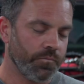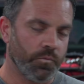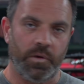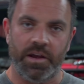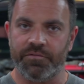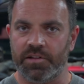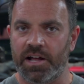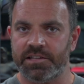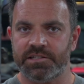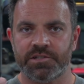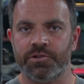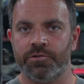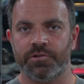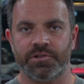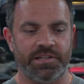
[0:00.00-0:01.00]
We have lots of
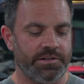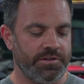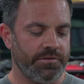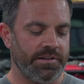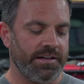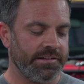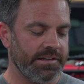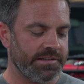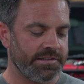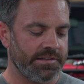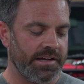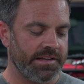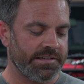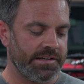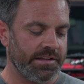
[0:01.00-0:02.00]
tuners that do that.
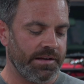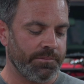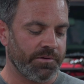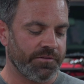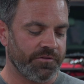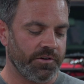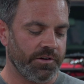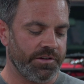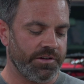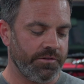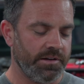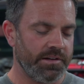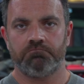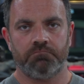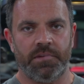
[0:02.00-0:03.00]
That's how they prefer to
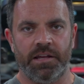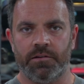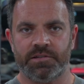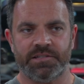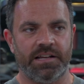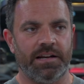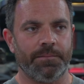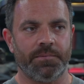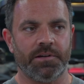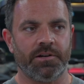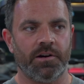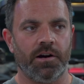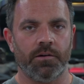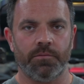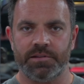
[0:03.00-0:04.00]
do it. They'll set up the
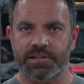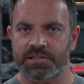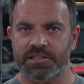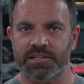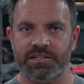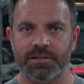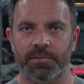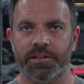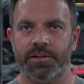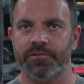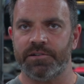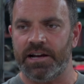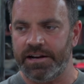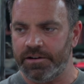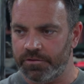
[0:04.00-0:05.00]
car with the system on their
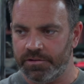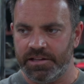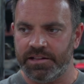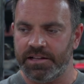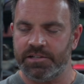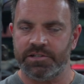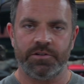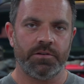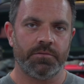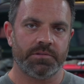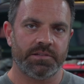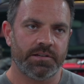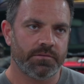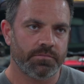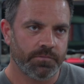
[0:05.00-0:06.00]
dyno and then they tune it
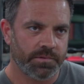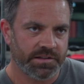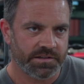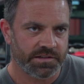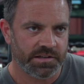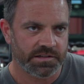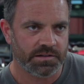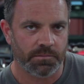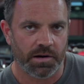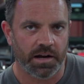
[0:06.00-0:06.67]
with the system on